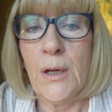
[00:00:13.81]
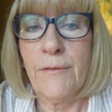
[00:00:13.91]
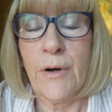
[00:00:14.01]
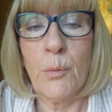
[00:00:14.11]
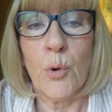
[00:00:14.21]

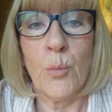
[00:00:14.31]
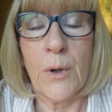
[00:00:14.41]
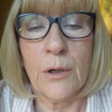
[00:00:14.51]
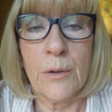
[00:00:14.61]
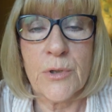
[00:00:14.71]
very warm
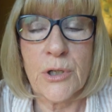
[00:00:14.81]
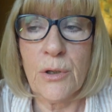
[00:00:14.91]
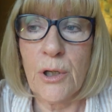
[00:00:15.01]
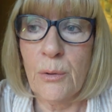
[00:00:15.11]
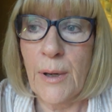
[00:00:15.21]
welcome to
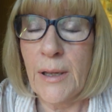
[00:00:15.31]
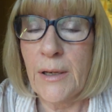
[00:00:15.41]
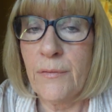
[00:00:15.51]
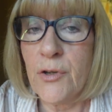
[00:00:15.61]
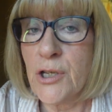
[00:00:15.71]
you, and
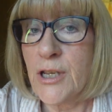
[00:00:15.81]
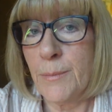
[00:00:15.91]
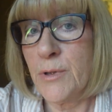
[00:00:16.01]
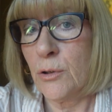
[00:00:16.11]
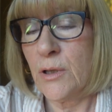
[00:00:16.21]
if you just
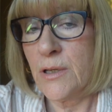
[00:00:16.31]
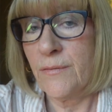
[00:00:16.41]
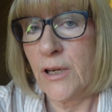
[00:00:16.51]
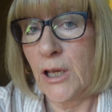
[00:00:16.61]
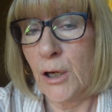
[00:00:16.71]
haven't done this
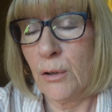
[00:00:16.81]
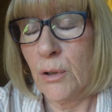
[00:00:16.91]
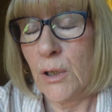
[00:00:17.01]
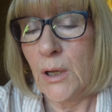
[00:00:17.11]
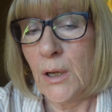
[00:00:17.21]
video,
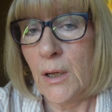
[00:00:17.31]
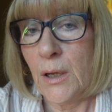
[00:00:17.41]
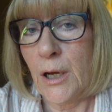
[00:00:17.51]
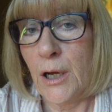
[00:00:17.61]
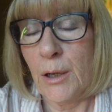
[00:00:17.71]

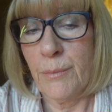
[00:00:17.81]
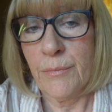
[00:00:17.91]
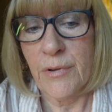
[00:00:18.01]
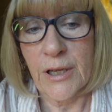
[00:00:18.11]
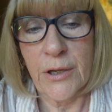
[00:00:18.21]

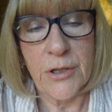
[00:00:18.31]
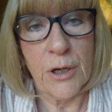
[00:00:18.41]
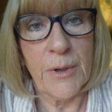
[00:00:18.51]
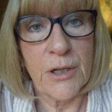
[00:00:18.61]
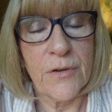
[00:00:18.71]
thank you so
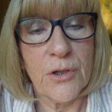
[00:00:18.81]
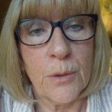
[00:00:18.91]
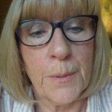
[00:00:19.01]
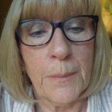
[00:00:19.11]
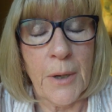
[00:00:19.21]
much for
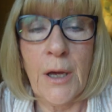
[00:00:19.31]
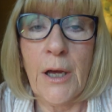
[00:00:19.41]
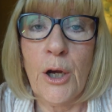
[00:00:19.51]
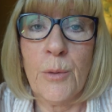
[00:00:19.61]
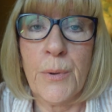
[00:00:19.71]
stopping by. I
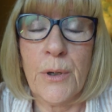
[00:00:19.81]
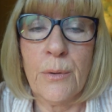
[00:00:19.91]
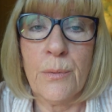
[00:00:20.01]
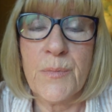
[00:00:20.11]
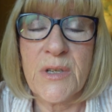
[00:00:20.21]
hope
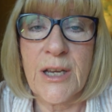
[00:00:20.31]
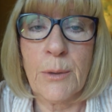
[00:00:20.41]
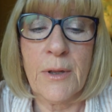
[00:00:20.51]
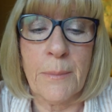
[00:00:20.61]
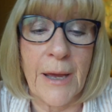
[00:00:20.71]
you stick
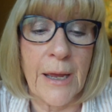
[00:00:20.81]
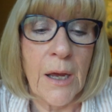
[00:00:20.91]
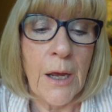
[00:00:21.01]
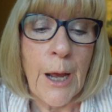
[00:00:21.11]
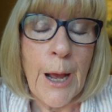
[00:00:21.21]
with me.
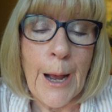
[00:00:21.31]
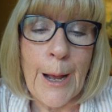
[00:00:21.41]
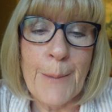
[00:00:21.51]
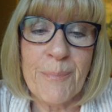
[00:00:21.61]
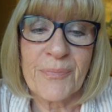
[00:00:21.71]

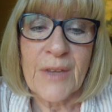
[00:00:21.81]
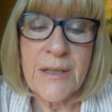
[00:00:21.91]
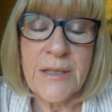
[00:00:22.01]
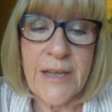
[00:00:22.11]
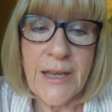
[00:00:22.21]

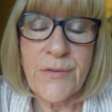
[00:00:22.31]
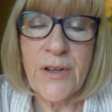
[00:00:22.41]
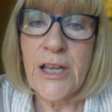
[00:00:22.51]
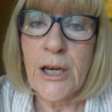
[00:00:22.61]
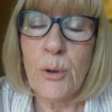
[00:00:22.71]
Today's
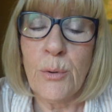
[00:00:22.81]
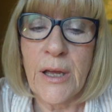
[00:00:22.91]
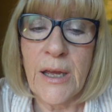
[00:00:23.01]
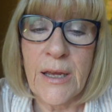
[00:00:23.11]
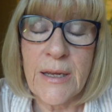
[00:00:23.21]
video
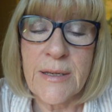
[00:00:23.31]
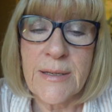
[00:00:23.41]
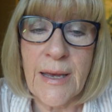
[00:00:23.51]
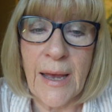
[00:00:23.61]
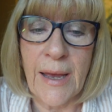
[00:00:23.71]
is
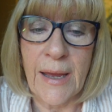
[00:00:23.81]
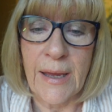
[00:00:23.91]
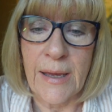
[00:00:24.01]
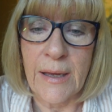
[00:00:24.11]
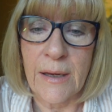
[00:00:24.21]

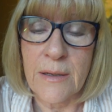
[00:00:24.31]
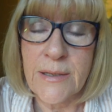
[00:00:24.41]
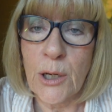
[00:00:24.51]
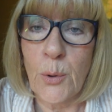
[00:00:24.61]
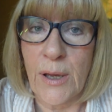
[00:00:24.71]
a
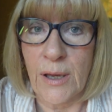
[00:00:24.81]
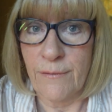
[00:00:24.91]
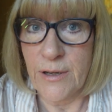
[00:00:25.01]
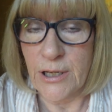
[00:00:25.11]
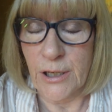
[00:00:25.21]
sewing
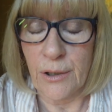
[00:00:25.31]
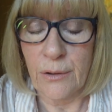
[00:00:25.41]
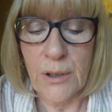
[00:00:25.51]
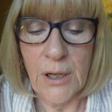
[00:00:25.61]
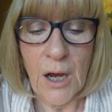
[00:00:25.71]
video.
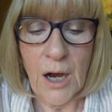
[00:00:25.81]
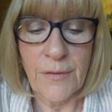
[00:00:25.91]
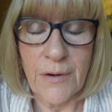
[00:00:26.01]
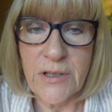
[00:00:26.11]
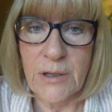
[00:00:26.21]
I've
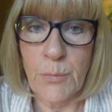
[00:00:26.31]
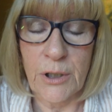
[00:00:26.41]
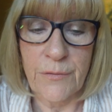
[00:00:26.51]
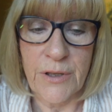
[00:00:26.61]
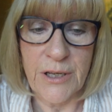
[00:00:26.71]
never done one
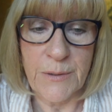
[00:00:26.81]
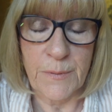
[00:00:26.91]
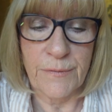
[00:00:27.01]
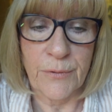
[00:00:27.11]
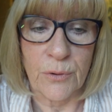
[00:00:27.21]
of these
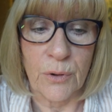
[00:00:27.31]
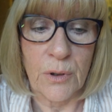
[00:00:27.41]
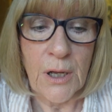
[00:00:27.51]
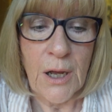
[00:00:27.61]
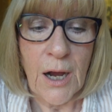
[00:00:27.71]
before.
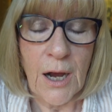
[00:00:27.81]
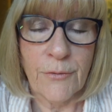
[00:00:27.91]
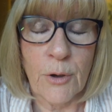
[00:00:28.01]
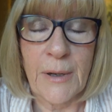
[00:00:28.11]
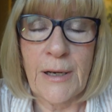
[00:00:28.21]
I've got
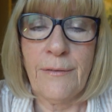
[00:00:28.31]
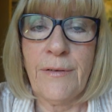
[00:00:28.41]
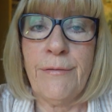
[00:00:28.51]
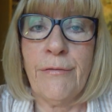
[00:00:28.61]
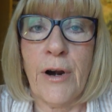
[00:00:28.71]
my lovely
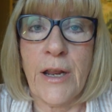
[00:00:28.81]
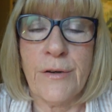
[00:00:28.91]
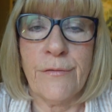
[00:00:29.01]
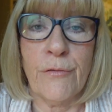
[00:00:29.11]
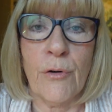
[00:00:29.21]
friend
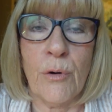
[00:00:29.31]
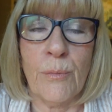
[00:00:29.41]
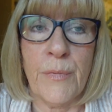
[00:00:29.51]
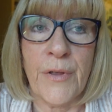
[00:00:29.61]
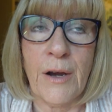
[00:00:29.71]

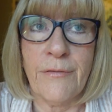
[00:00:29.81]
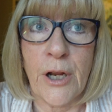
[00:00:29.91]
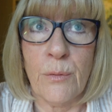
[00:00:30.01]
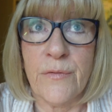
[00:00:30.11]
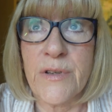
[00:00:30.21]
that I've
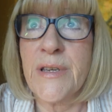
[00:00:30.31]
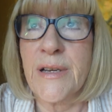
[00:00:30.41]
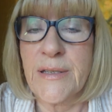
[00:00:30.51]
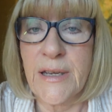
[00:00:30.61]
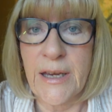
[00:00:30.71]
known for
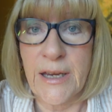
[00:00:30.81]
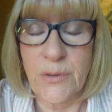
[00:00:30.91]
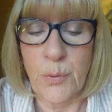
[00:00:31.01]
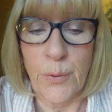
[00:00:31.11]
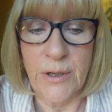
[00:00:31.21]
60 years.
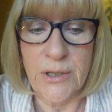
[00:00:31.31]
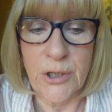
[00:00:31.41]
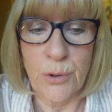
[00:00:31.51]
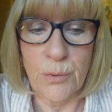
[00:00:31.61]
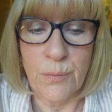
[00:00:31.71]

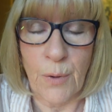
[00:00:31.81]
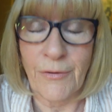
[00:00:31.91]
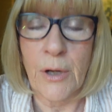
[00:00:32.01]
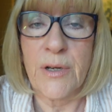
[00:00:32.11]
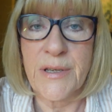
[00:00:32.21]
I've
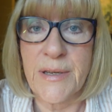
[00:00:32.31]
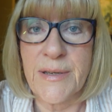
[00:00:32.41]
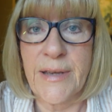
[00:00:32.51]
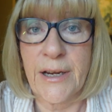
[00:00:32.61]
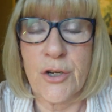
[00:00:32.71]
known her since
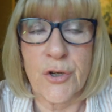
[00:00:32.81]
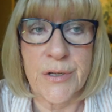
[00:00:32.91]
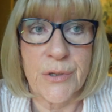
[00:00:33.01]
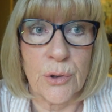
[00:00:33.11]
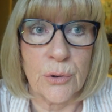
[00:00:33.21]
secondary
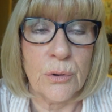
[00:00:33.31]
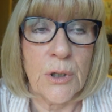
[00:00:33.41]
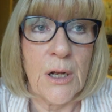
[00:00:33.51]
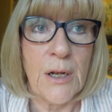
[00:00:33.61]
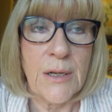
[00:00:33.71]
school.
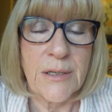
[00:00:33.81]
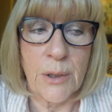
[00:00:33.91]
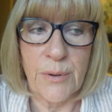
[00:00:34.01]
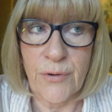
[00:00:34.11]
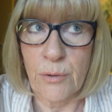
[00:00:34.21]
So
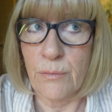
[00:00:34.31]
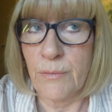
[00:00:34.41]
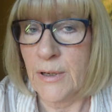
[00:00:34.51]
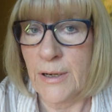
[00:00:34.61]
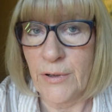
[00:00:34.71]
if you
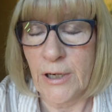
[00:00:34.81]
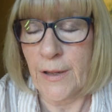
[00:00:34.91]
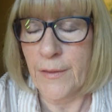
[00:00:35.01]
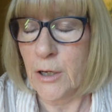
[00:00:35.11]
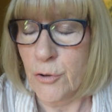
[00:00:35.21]
live in
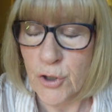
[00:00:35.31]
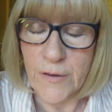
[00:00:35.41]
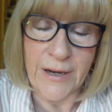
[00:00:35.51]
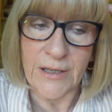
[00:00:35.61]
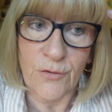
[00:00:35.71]
another country,
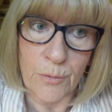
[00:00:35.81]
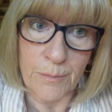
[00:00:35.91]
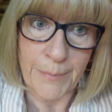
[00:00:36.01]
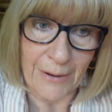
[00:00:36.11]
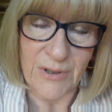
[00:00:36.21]
that's from
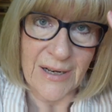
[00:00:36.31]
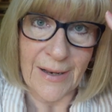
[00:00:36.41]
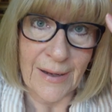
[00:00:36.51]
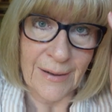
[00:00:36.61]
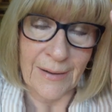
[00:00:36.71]
about
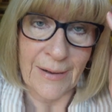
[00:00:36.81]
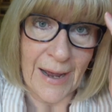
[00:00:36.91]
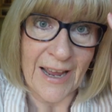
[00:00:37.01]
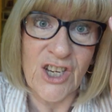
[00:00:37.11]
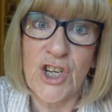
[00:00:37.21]

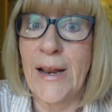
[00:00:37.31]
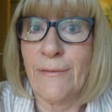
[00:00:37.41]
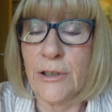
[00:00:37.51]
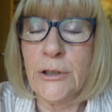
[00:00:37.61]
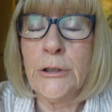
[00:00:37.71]
age
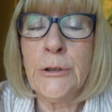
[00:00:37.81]
11.